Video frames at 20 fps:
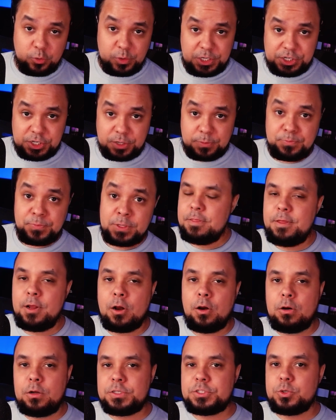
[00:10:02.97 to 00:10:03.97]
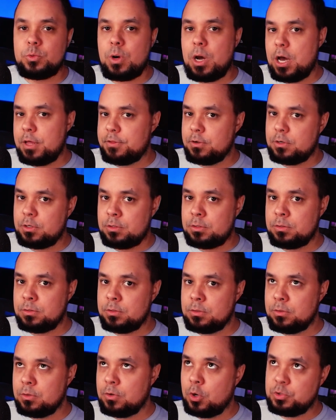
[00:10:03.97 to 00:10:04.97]
region. There are also other
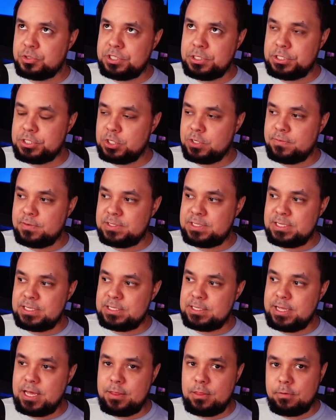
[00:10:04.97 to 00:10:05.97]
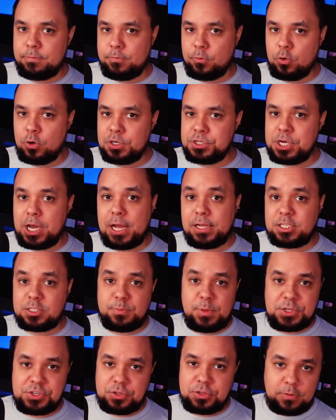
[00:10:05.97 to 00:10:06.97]
hosting services than the Forge. I just
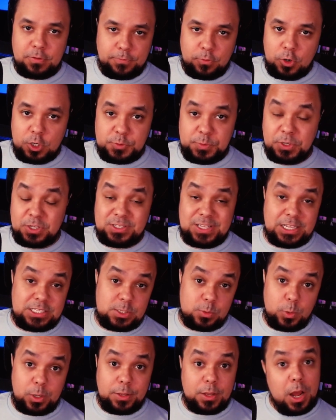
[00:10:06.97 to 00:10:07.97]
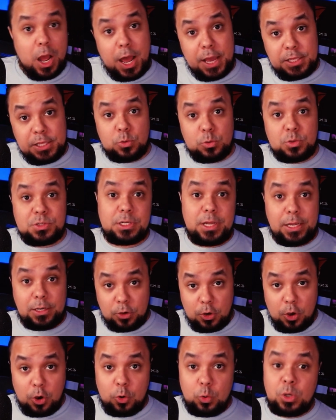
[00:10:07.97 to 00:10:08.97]
mentioned the Forge because that's the one that I use and I
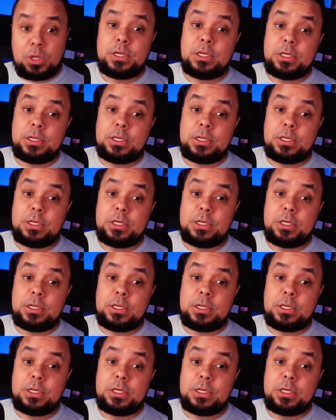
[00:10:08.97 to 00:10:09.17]
know.